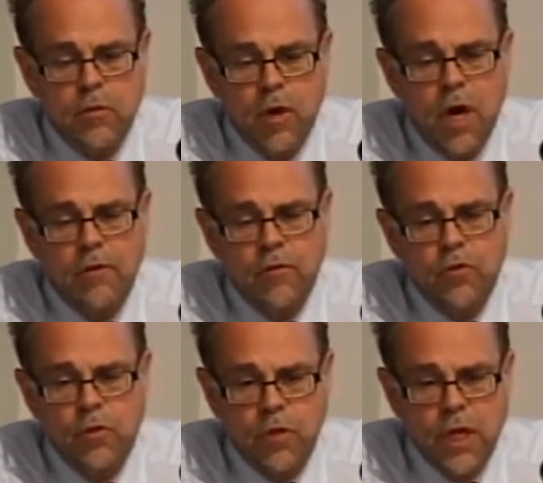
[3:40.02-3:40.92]

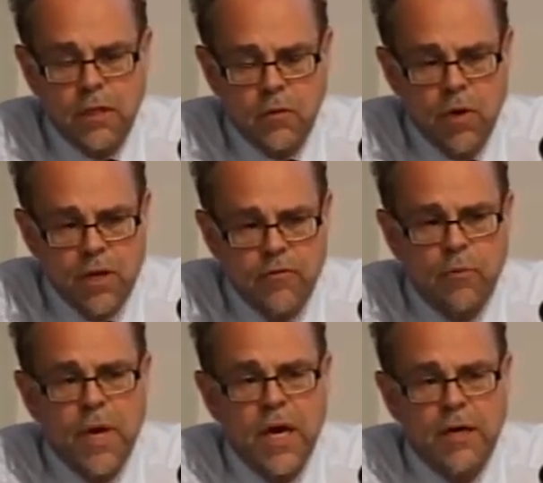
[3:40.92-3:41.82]
You get away
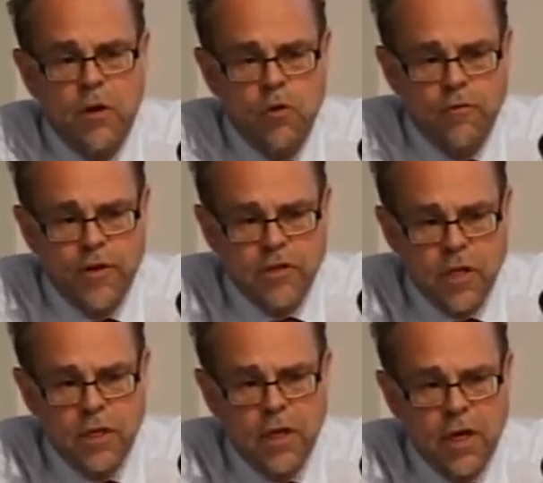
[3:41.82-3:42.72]
from
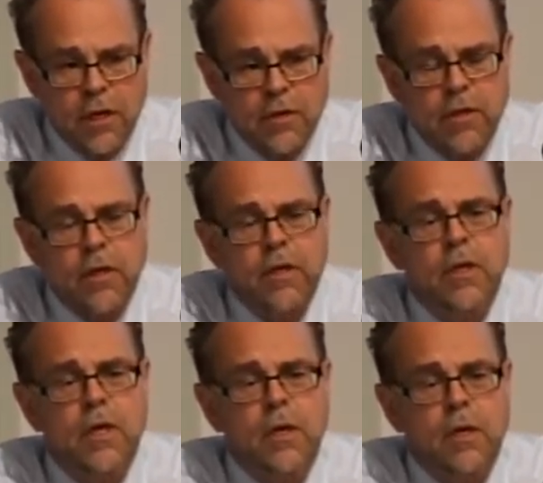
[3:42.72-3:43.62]
handovers and
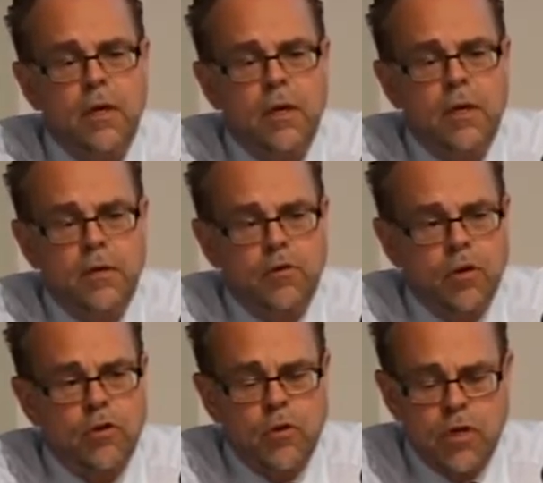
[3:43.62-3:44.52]

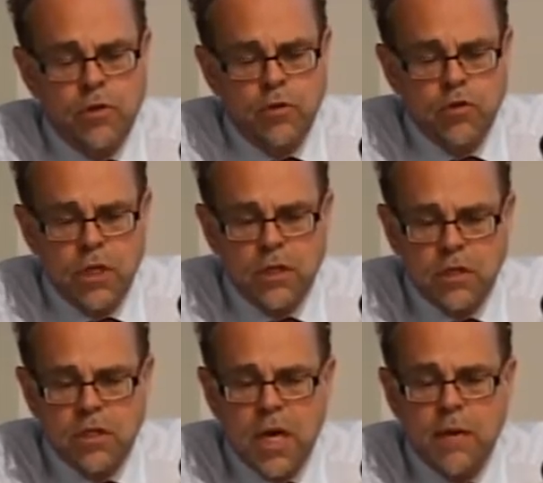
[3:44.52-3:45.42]
you are
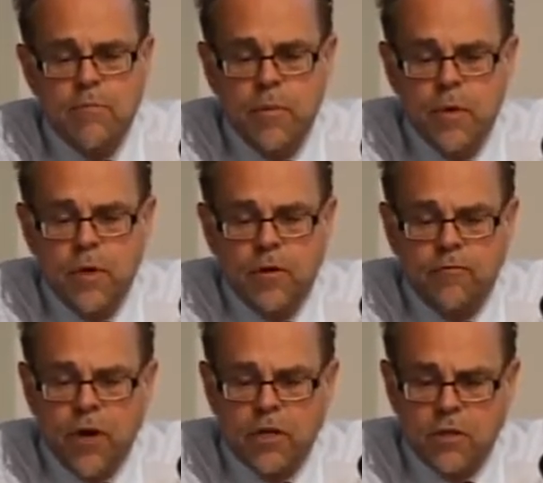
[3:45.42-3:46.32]
using the same
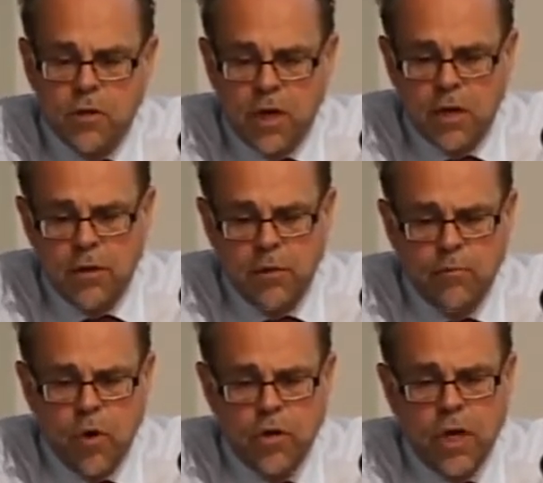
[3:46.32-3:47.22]
functional
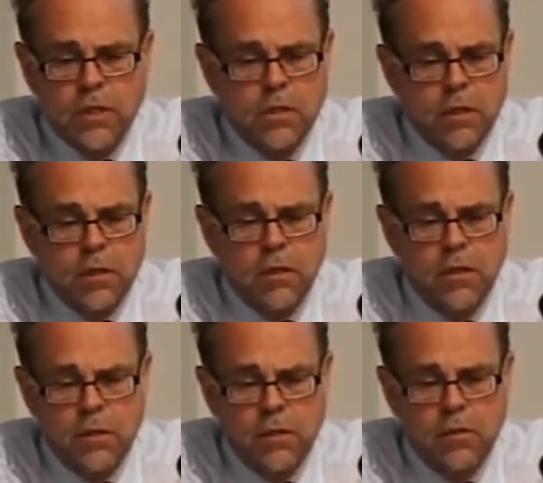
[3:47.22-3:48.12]
models
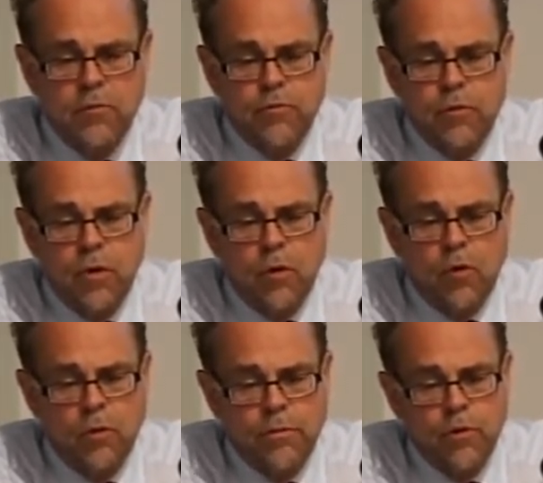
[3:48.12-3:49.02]

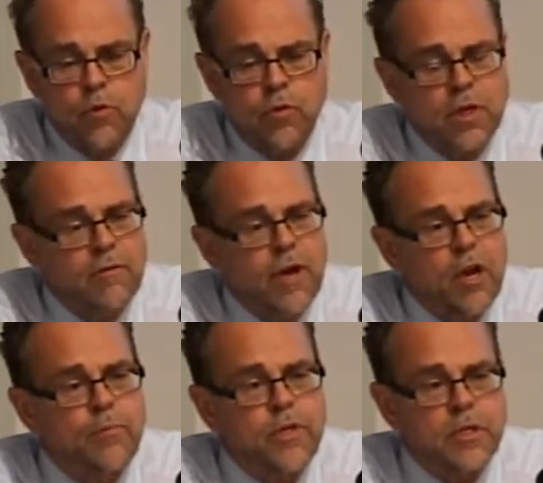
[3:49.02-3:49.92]
all through the
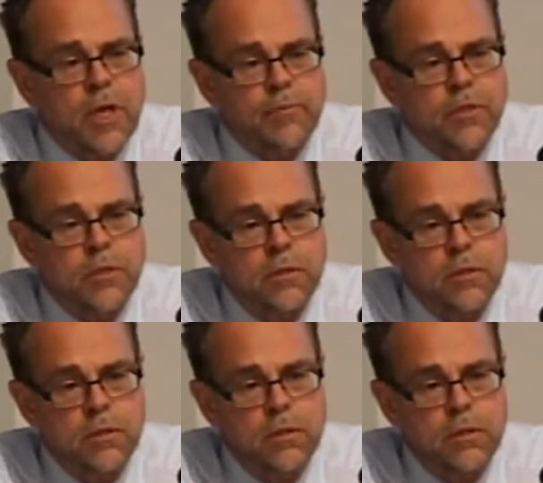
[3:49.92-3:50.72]
development steps.